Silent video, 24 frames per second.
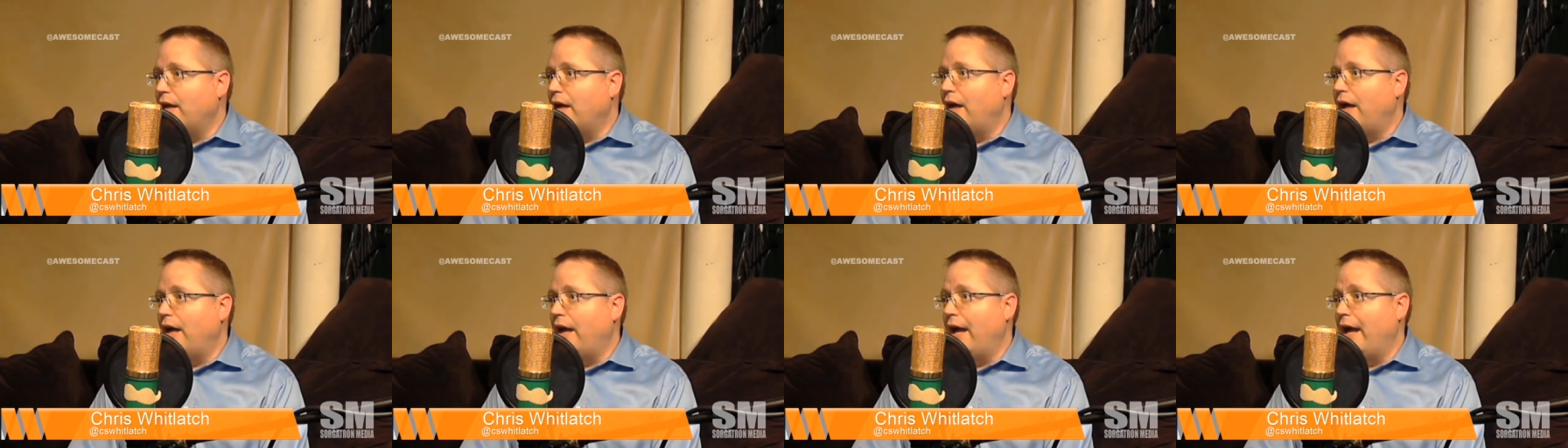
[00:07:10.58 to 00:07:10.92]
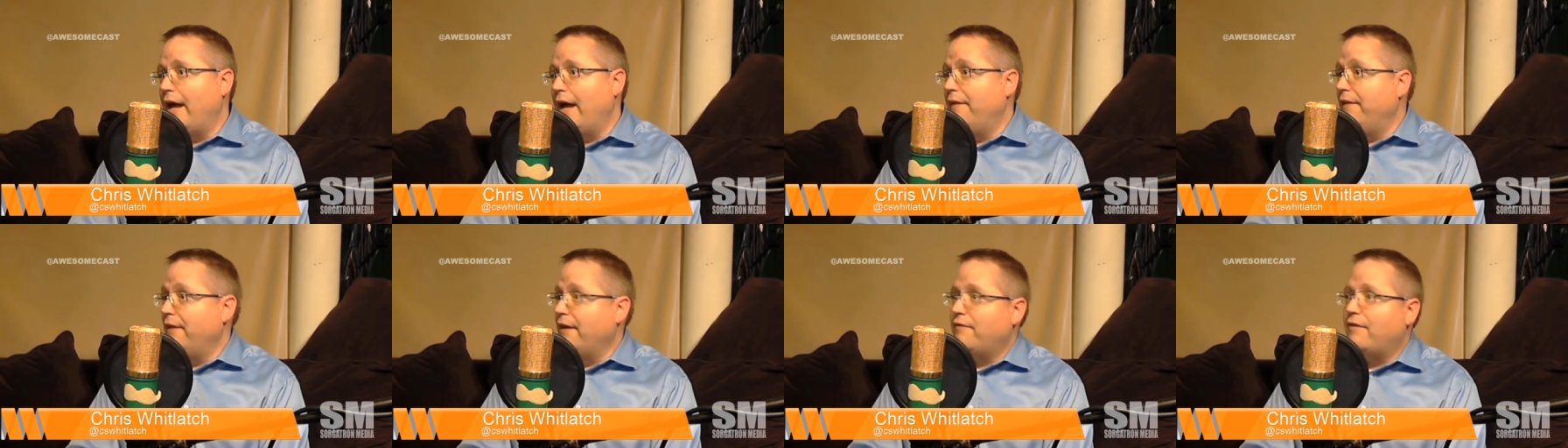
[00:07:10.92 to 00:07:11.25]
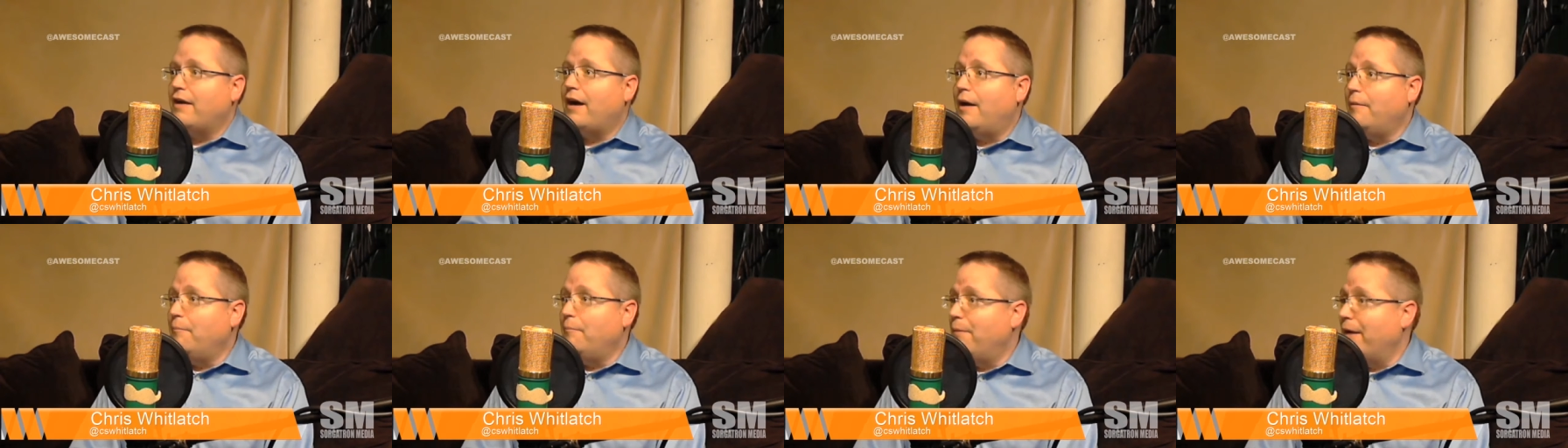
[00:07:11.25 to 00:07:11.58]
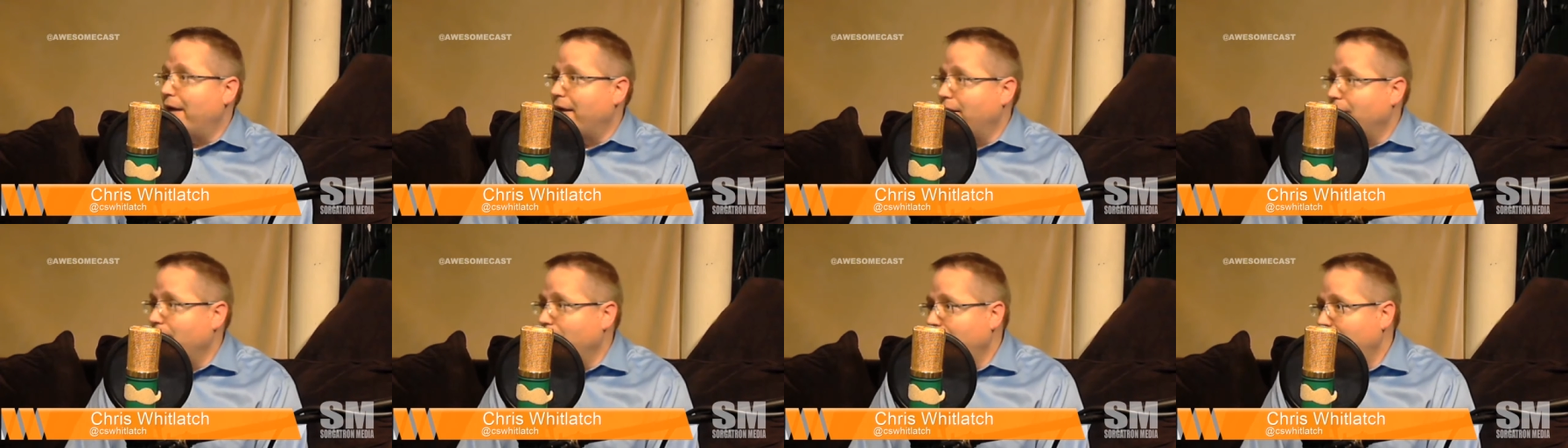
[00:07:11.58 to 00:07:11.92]
and they've gotten
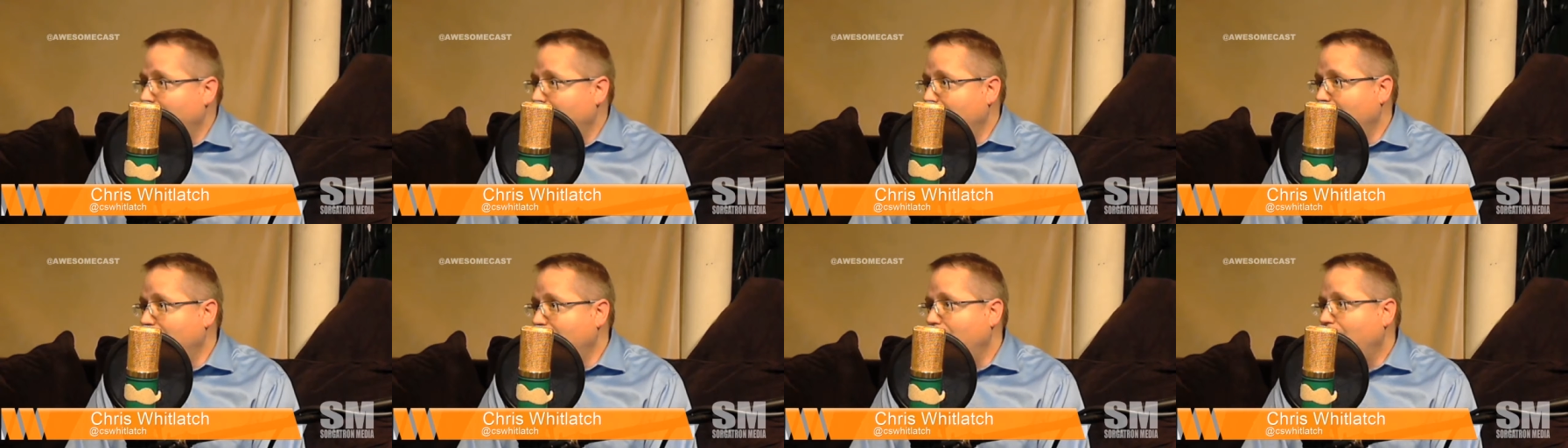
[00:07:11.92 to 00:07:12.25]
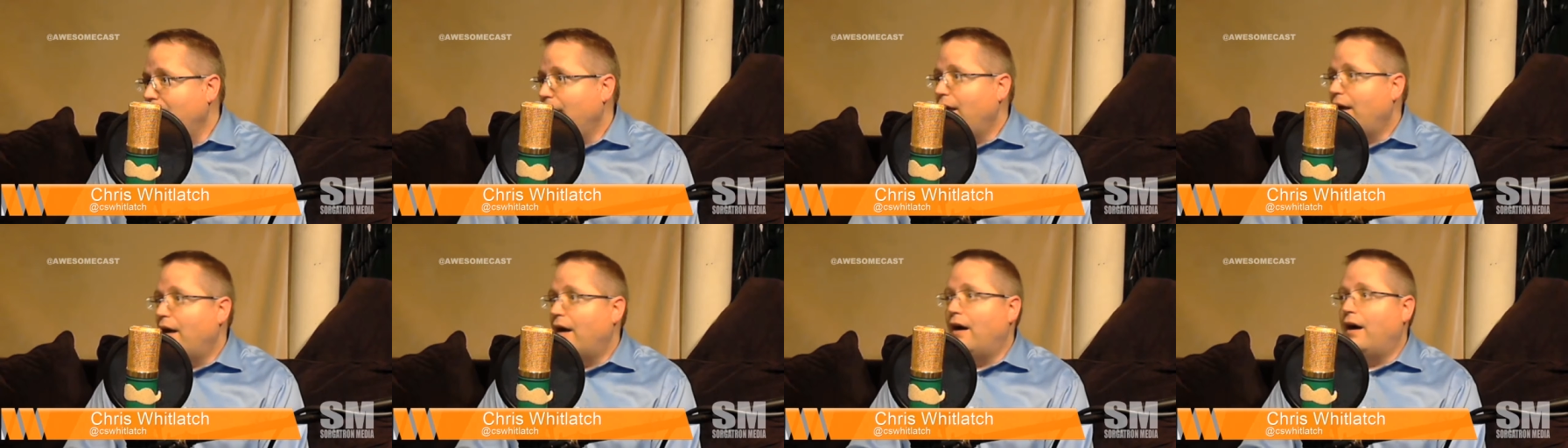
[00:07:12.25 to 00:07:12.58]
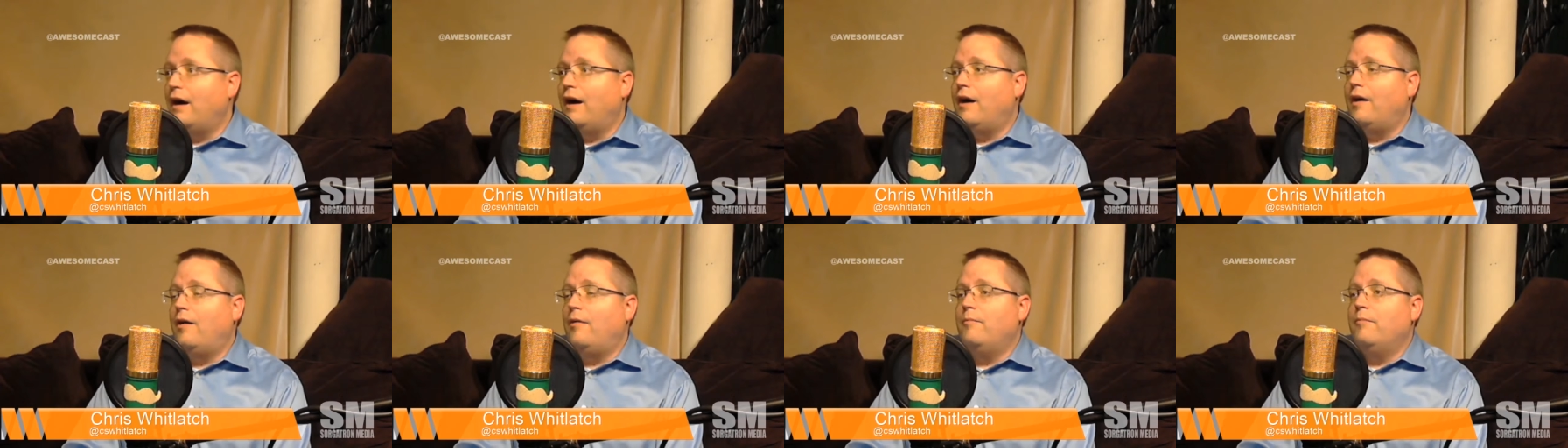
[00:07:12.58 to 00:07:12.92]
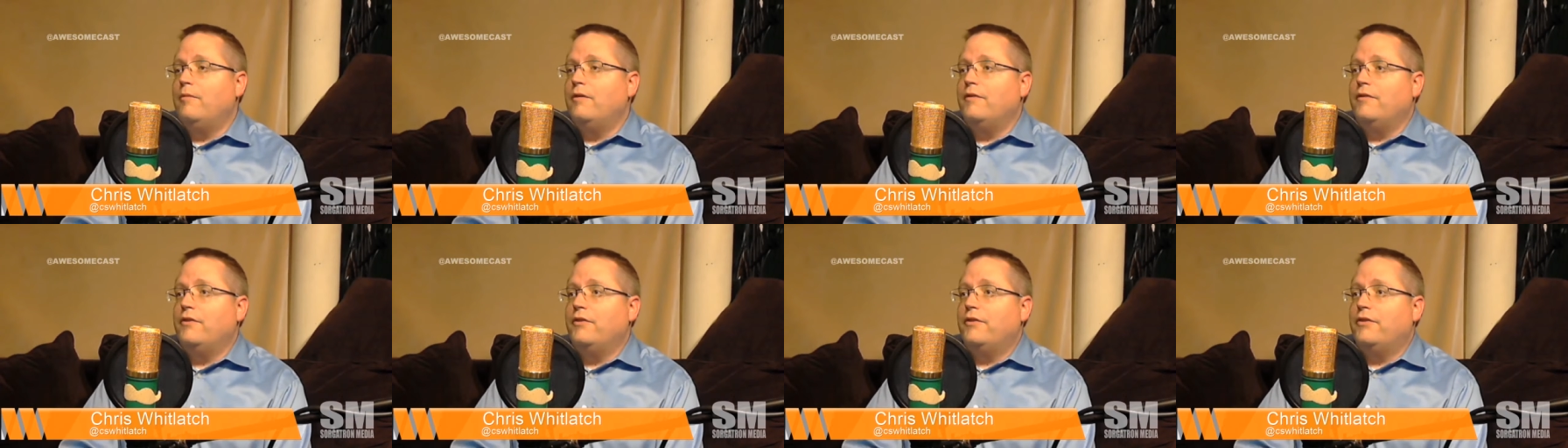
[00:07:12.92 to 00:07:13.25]
better with it.
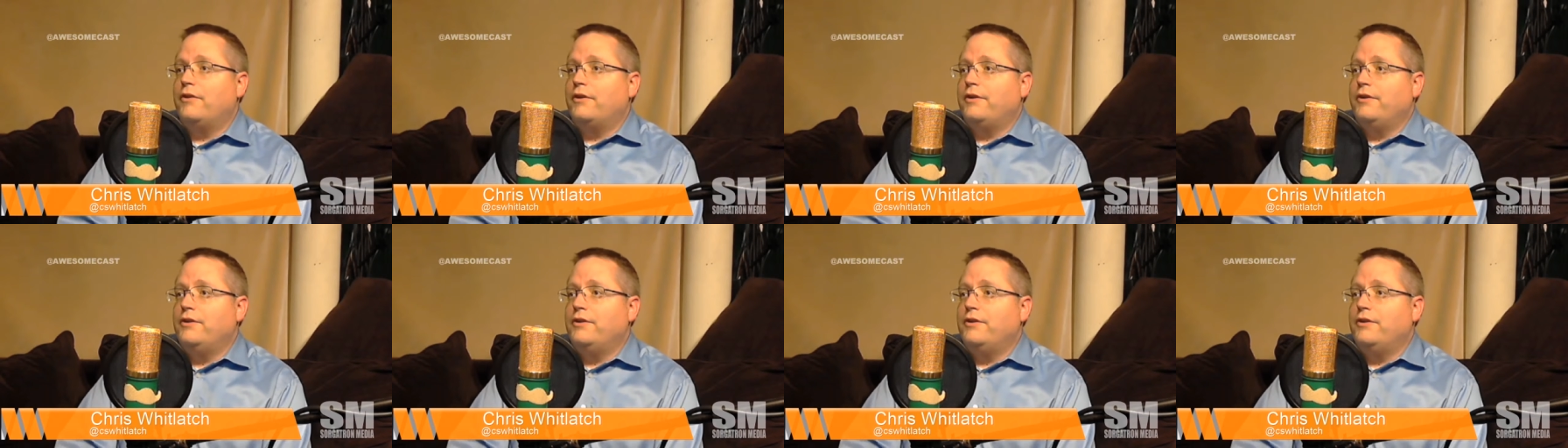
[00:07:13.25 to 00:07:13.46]
They're